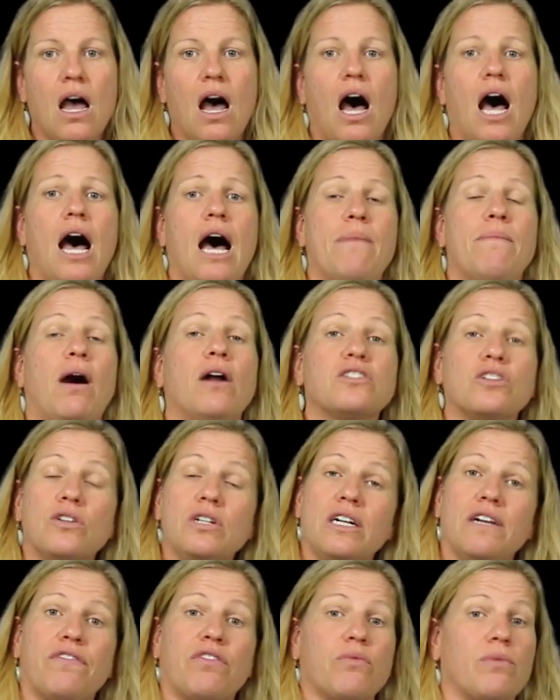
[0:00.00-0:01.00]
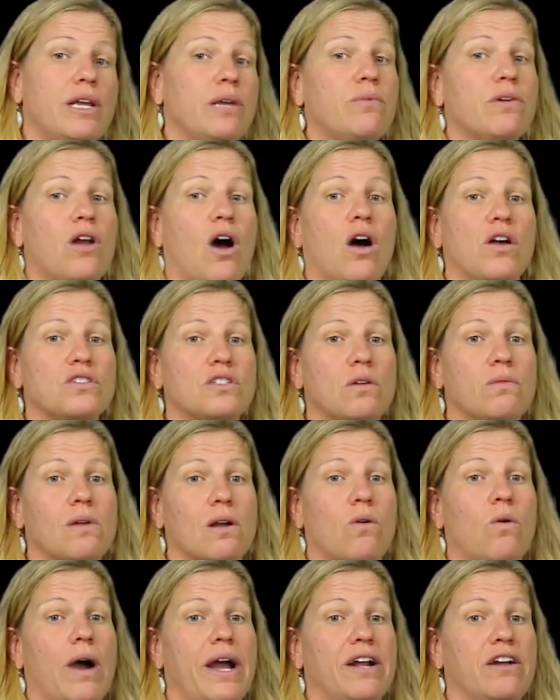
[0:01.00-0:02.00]
Alternative 3 would also
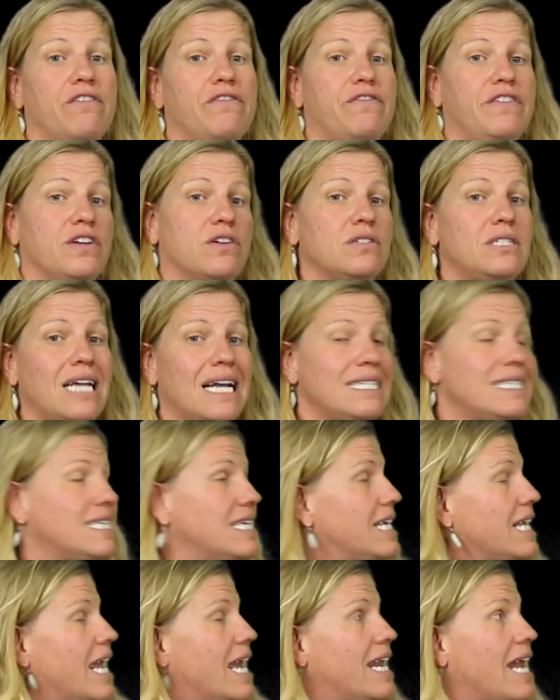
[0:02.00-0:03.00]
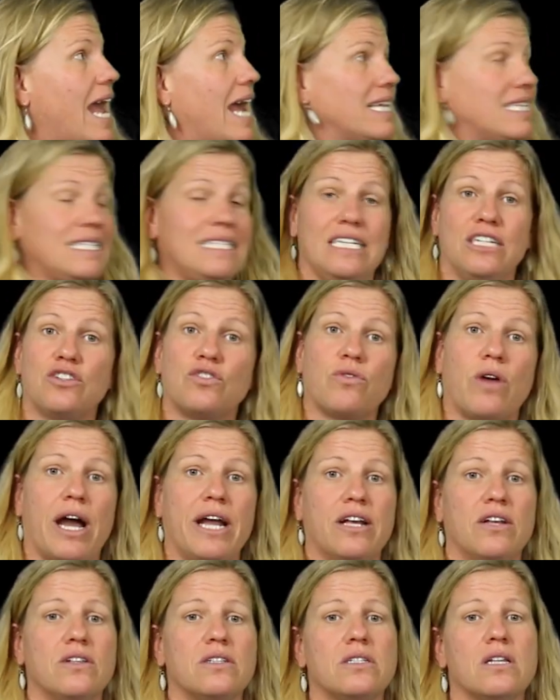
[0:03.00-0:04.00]
require field testing and at-sea
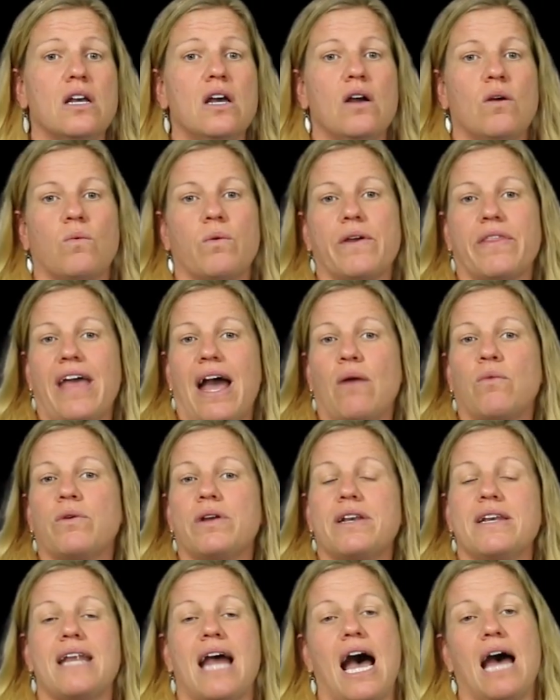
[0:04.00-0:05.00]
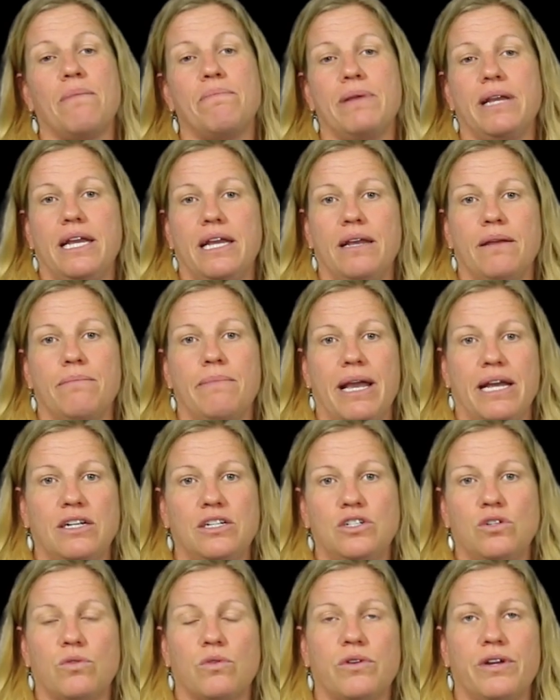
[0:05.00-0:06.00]
trials, where that would not be
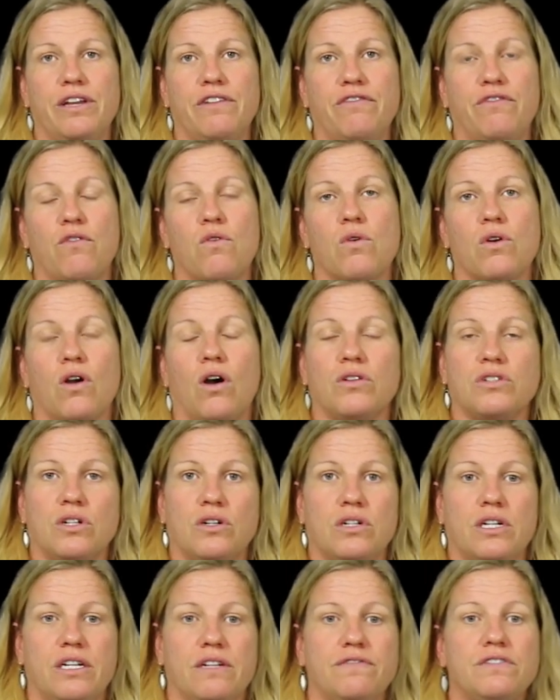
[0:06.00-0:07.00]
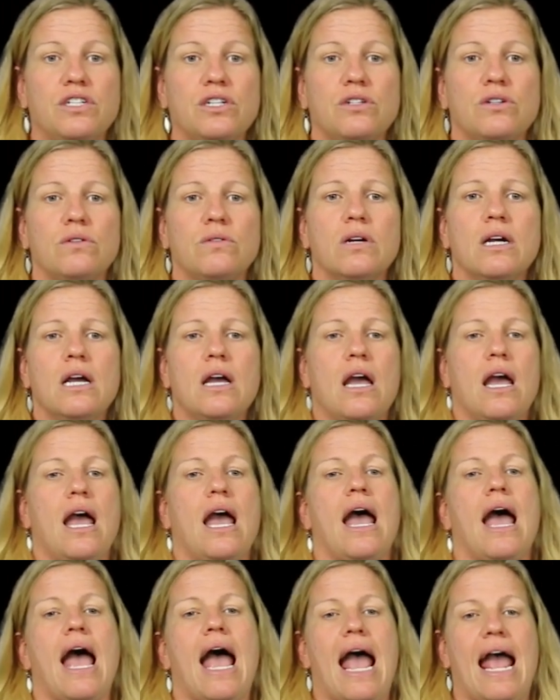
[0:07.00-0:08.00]
mandatory for alternative 2.
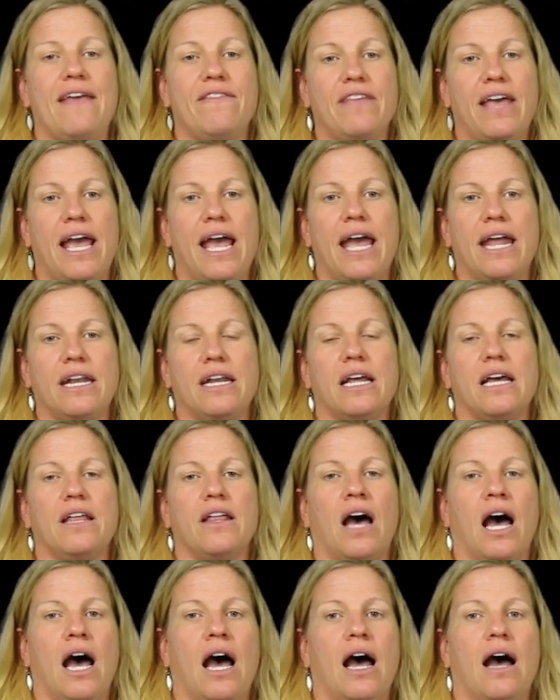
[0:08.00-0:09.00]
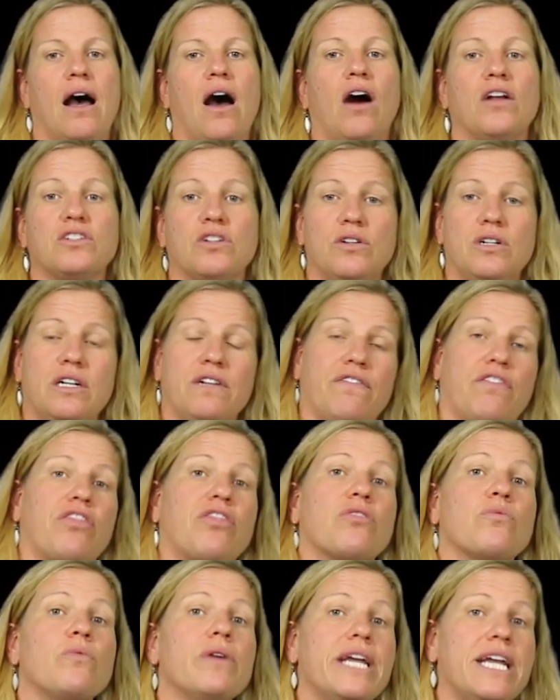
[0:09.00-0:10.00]
And then alternative
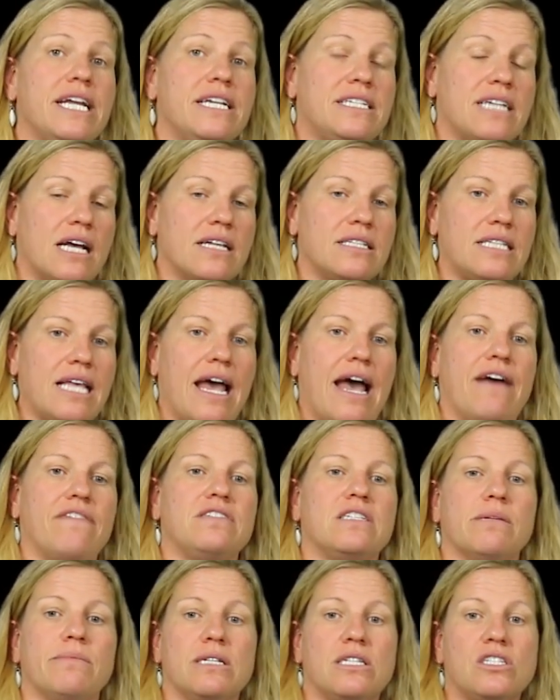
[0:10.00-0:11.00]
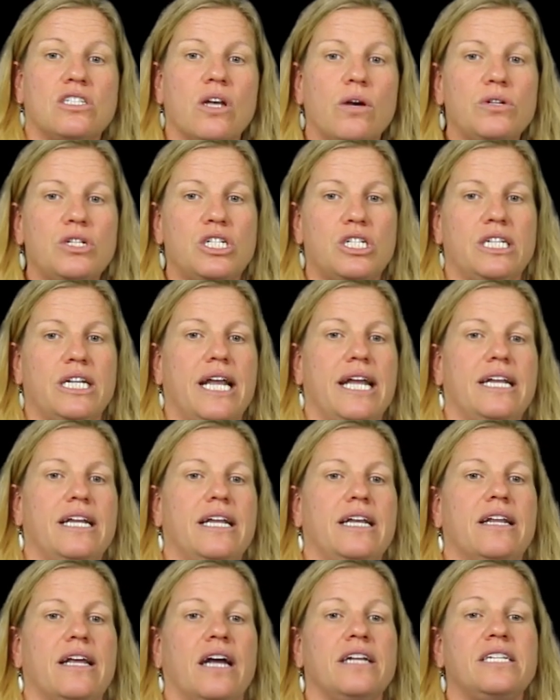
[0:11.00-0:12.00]
3 does have some
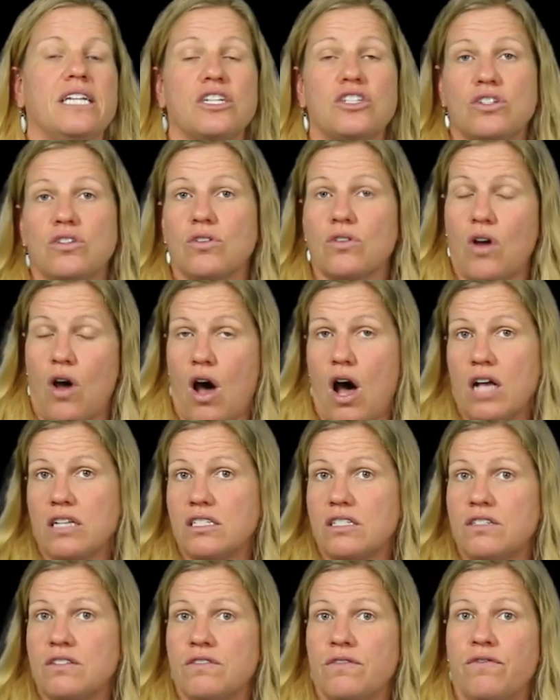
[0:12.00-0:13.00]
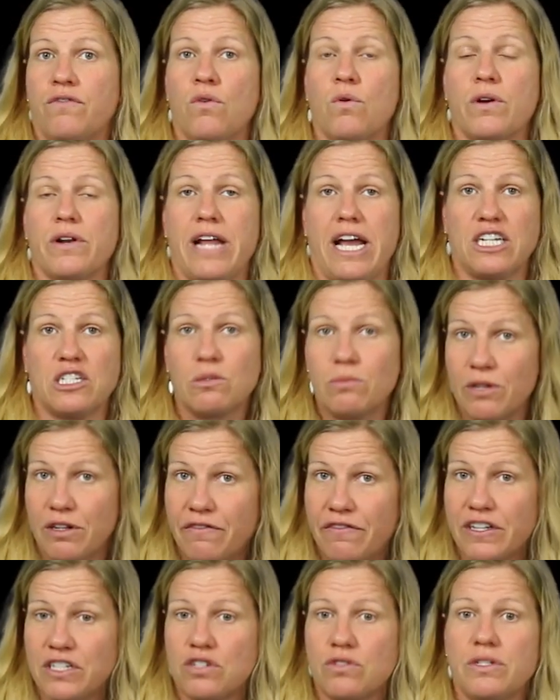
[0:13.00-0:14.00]
associated additional costs for National Marine
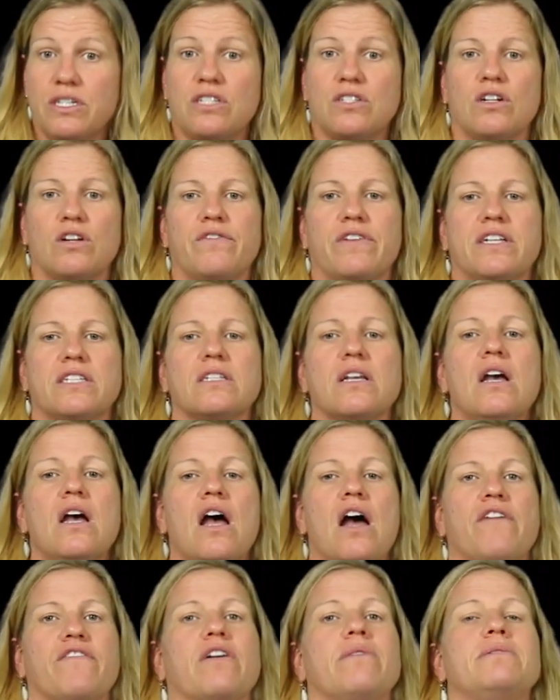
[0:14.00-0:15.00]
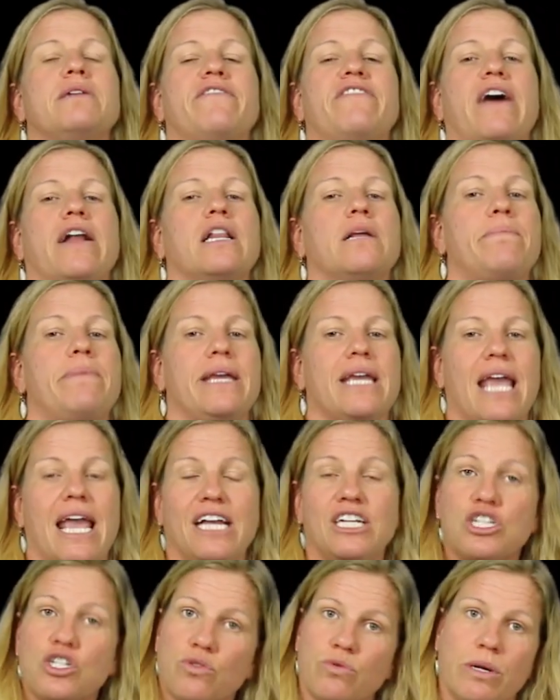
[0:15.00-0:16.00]
Fisheries Service from developing
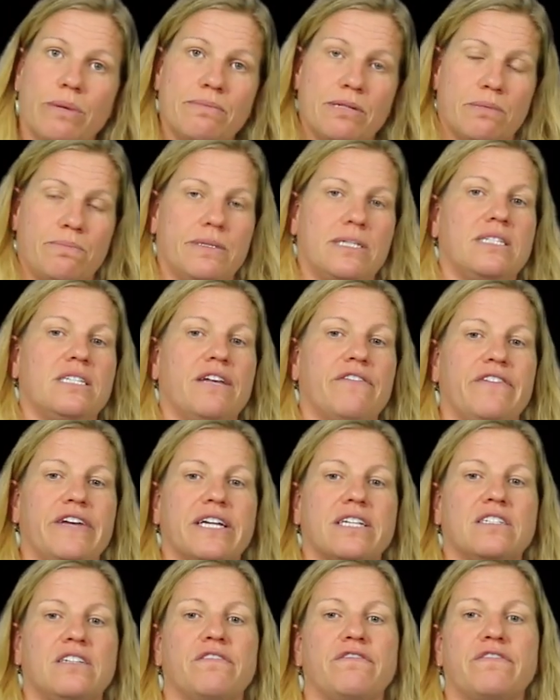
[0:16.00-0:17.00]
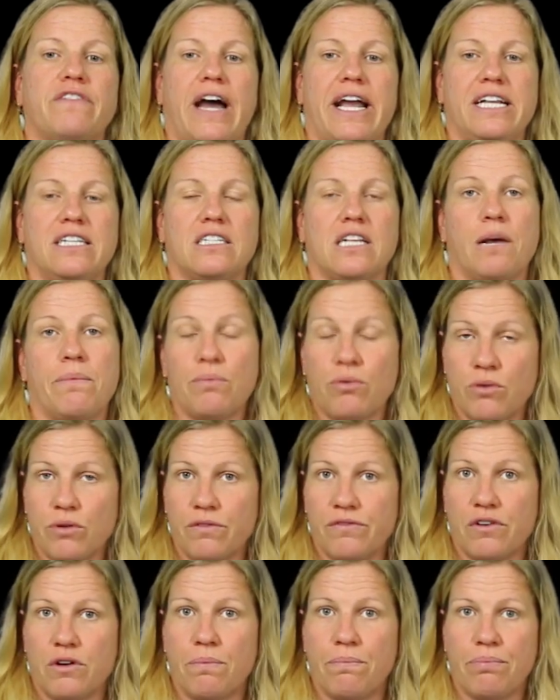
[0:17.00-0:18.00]
a shrimp-specific device
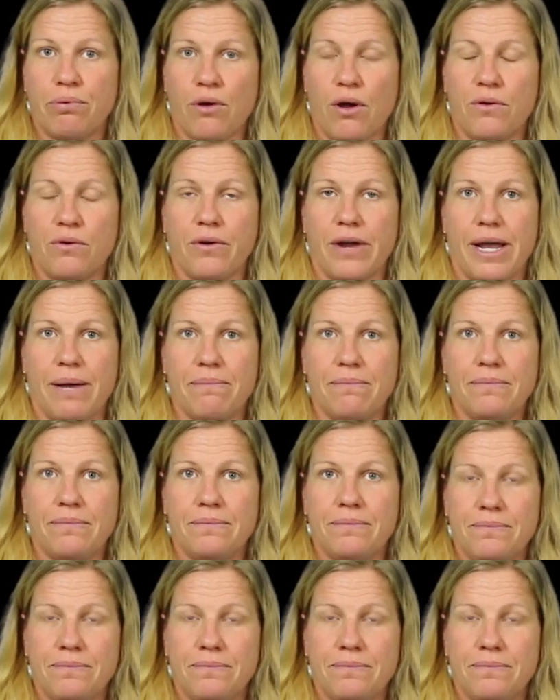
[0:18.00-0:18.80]
approval program.